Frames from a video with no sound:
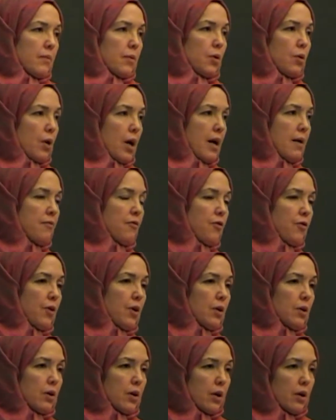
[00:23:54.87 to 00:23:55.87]
Graham
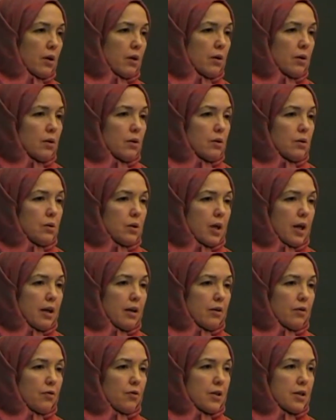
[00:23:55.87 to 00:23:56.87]
Fuller, who
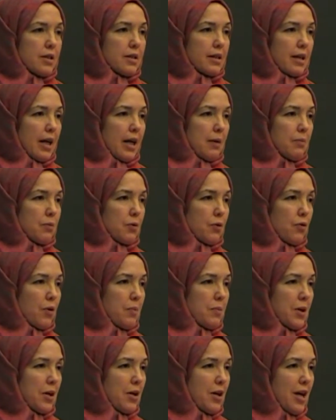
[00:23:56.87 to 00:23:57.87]
kind of escaped from the